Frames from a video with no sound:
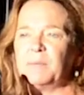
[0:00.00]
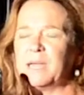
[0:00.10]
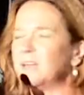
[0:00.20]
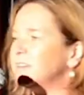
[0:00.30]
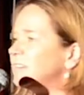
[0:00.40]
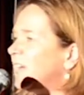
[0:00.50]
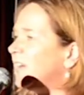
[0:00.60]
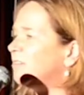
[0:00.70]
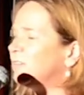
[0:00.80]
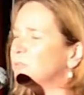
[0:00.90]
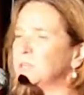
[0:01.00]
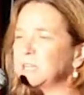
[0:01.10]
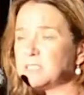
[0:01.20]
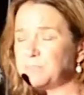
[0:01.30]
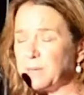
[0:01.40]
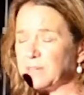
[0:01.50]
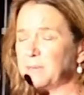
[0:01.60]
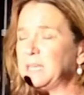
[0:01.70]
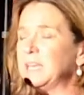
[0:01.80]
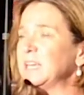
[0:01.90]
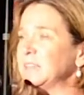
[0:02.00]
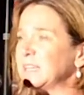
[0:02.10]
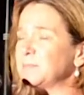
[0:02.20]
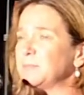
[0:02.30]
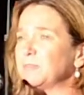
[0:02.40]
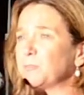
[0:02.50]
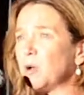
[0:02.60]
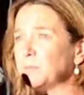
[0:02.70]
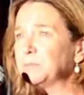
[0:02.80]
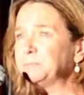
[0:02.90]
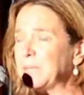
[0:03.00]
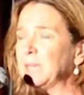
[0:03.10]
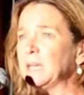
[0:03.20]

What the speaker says: about how everybody else is better than me, that's a bit of a problem.